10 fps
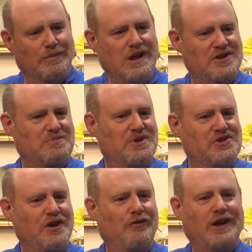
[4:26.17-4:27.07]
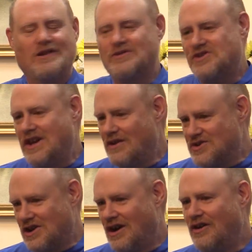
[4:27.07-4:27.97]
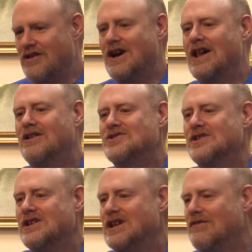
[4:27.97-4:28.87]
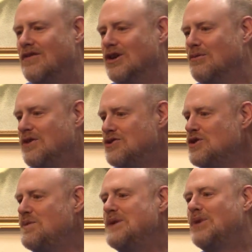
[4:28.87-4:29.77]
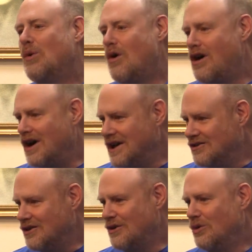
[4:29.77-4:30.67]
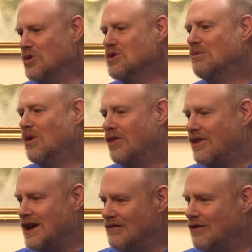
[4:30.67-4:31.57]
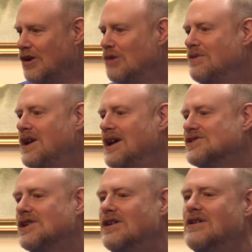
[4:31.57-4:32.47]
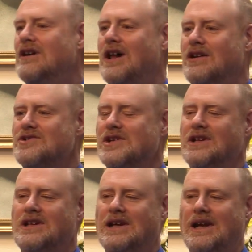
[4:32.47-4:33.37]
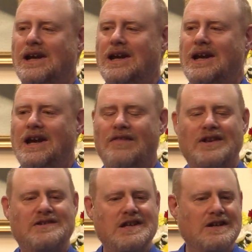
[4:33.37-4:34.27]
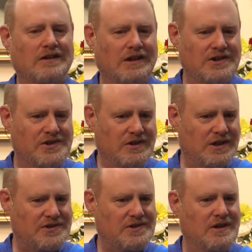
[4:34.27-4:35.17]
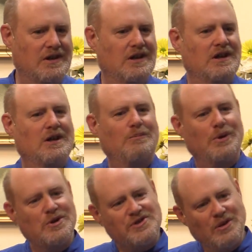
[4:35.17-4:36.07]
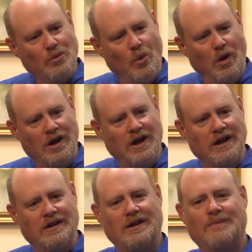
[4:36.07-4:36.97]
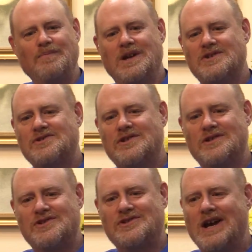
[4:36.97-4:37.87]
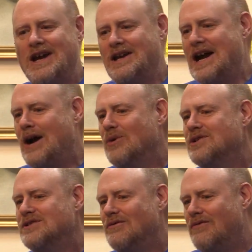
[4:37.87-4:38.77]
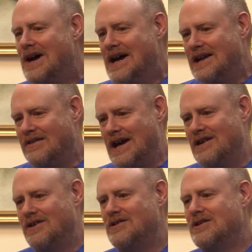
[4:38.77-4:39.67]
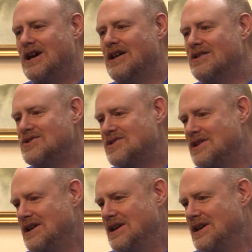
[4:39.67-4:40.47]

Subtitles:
being specific, say there's $100 in the envelope. The two people walk into the room with the envelope that has $100 in it. And the deal is this. Person one gets to decide how to divide that $100.